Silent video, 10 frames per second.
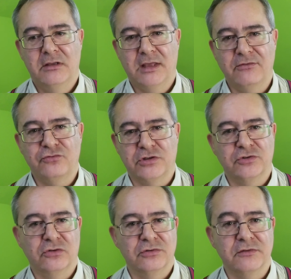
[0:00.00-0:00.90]
They have stricter
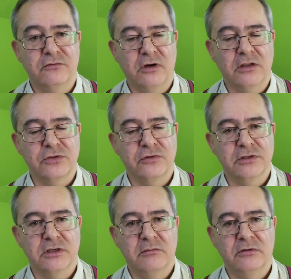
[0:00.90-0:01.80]
laws in France, for
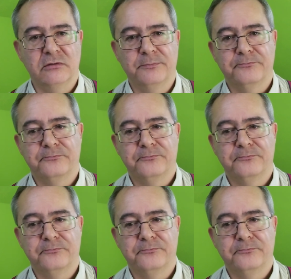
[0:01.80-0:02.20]
example.